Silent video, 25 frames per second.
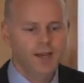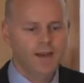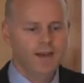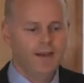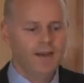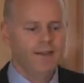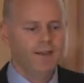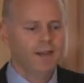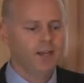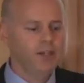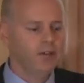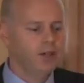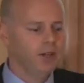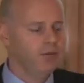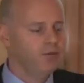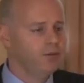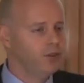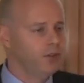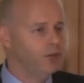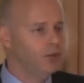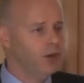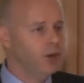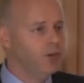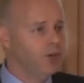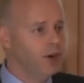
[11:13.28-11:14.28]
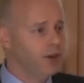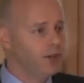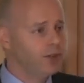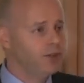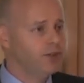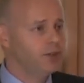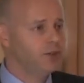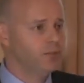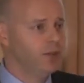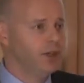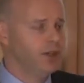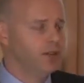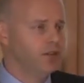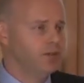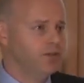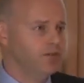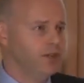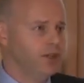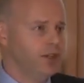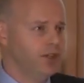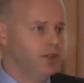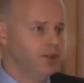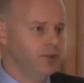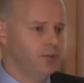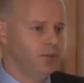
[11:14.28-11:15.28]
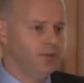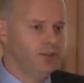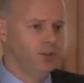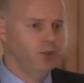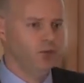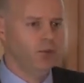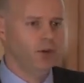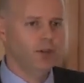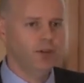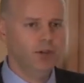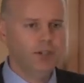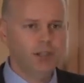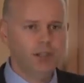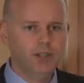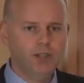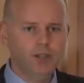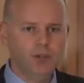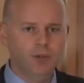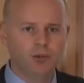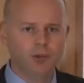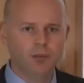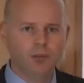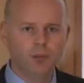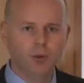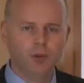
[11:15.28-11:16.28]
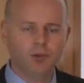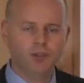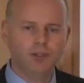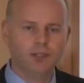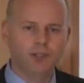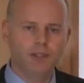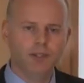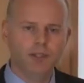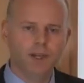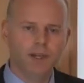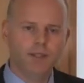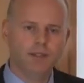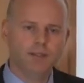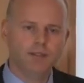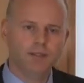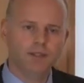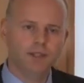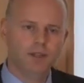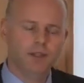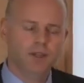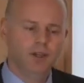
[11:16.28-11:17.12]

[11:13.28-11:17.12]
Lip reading: And then you have to do a retrospective test, which is when you get your reporting date.